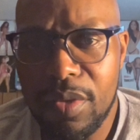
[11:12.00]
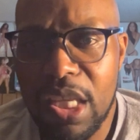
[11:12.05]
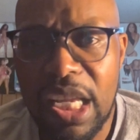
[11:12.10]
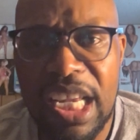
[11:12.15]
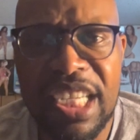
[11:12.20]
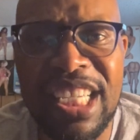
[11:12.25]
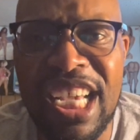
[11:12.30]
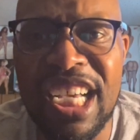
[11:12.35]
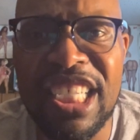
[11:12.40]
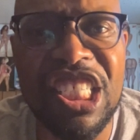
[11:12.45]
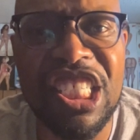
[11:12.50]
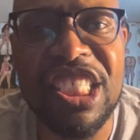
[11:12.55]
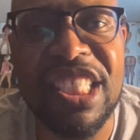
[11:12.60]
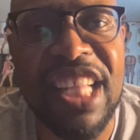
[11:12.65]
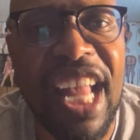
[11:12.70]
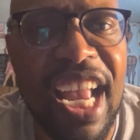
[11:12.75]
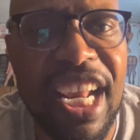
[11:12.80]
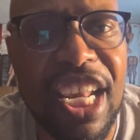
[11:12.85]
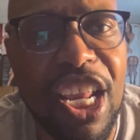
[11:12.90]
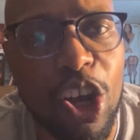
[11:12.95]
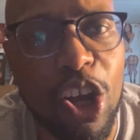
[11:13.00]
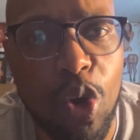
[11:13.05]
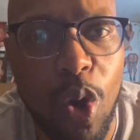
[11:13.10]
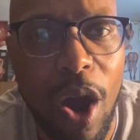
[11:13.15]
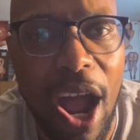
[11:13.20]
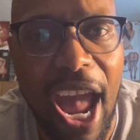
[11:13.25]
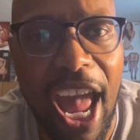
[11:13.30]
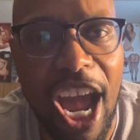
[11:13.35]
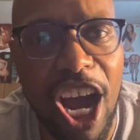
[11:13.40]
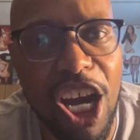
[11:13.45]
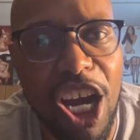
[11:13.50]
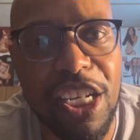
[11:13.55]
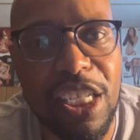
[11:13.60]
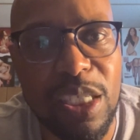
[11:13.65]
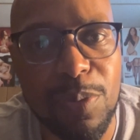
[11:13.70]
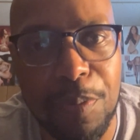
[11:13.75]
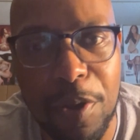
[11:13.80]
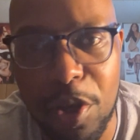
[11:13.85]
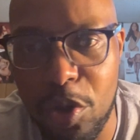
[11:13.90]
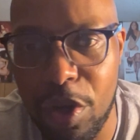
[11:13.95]
does his thing, they're quiet,
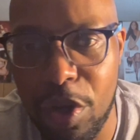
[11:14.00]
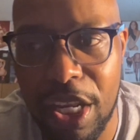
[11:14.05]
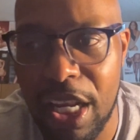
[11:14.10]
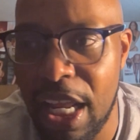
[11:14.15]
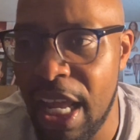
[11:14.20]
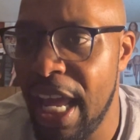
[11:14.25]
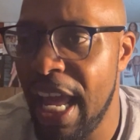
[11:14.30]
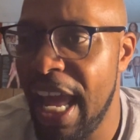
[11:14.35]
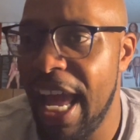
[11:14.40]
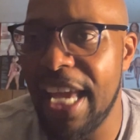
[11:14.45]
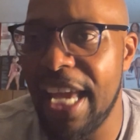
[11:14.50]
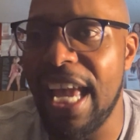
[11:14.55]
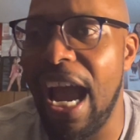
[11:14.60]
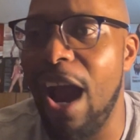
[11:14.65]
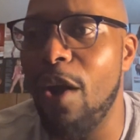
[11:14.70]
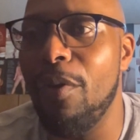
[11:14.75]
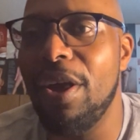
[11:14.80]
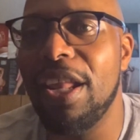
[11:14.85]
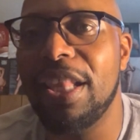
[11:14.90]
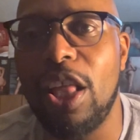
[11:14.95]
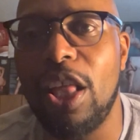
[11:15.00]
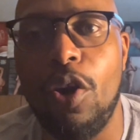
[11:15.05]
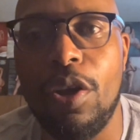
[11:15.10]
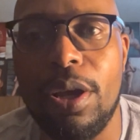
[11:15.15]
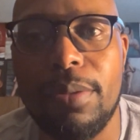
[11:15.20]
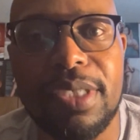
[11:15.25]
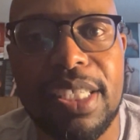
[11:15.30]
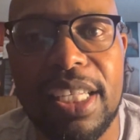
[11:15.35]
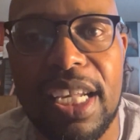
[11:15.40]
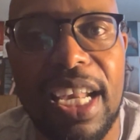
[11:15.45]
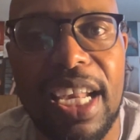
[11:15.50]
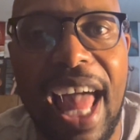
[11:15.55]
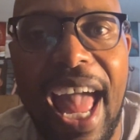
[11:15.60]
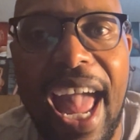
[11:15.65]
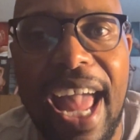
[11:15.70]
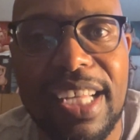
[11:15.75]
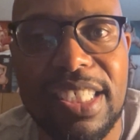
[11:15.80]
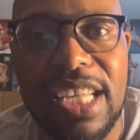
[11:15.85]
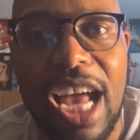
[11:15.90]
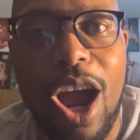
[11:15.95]
undisputed, and y'all ready to throw him to the
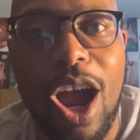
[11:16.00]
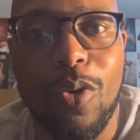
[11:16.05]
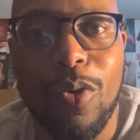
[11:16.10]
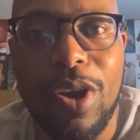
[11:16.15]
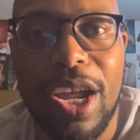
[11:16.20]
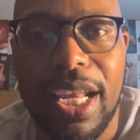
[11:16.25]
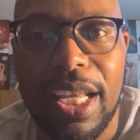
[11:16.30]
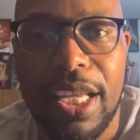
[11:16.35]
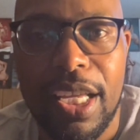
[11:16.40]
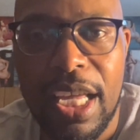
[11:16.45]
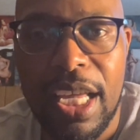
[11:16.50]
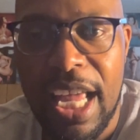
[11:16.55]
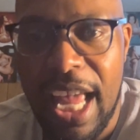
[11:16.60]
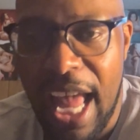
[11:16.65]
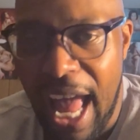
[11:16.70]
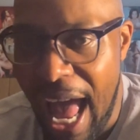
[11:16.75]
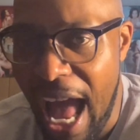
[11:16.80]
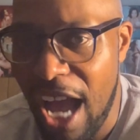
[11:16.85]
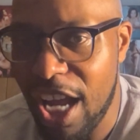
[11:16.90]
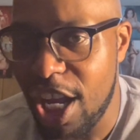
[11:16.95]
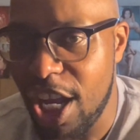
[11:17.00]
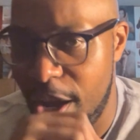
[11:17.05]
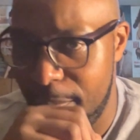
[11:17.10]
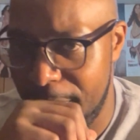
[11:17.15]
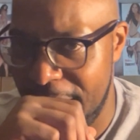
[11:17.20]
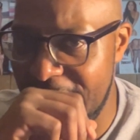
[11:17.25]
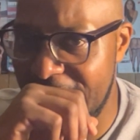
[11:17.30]
lions already. How come he